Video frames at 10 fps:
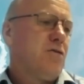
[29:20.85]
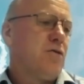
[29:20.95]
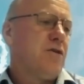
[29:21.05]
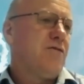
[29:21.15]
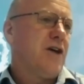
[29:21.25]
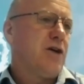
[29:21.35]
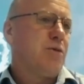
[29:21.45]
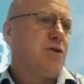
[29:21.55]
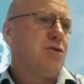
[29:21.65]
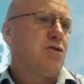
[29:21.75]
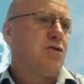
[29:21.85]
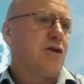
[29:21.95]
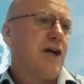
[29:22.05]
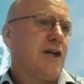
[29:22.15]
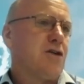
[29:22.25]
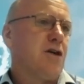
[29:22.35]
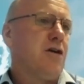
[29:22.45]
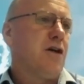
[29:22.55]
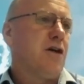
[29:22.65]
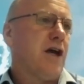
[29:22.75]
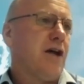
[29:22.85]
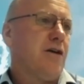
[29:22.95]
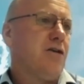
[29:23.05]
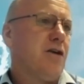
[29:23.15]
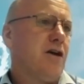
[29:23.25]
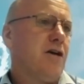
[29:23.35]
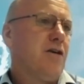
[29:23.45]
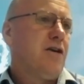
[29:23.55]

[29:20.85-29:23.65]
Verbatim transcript: We've now produced a tractor and uh,